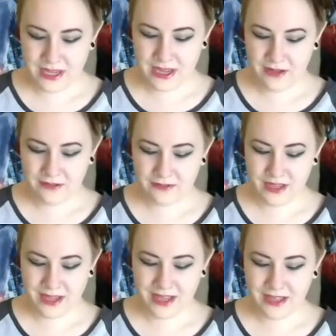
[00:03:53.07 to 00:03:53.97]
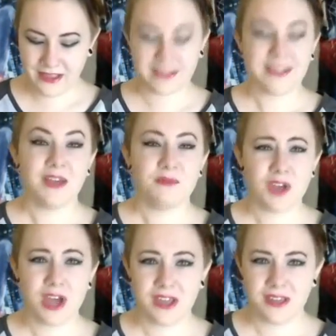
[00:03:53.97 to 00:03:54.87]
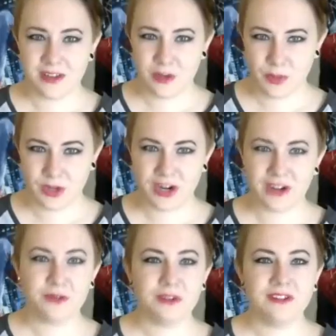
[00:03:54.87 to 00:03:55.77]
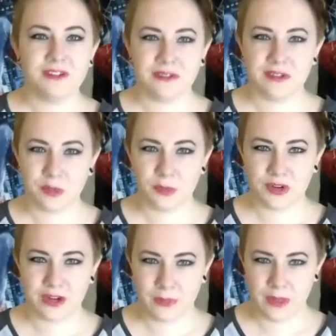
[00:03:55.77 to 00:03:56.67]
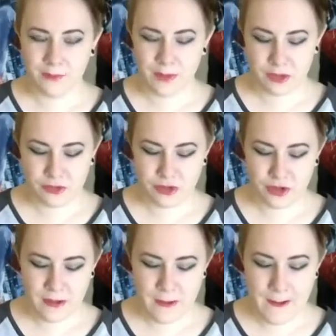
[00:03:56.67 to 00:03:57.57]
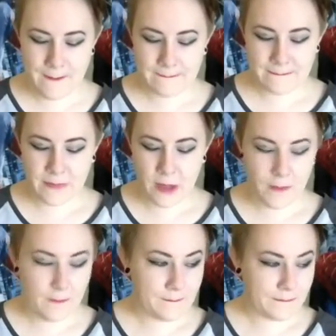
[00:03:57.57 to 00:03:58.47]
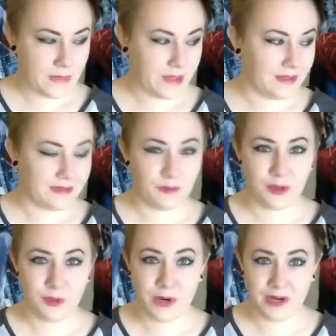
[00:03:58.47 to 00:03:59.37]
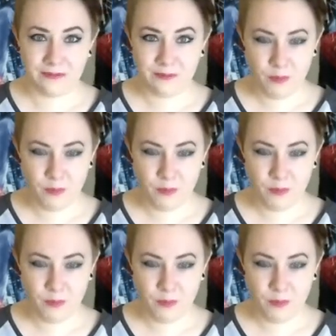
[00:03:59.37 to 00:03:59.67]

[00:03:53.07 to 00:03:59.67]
I've got like Snapchat and Tumblr. I don't really use the Tumblr app that much, unless I'm somewhere